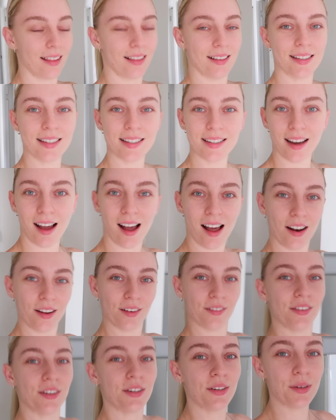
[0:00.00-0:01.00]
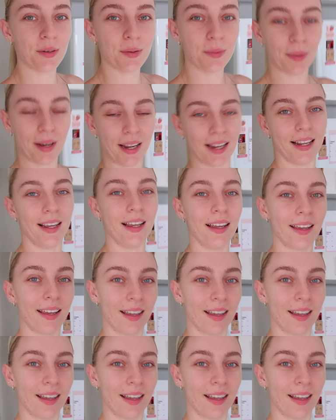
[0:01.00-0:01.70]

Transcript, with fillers: the start of a new week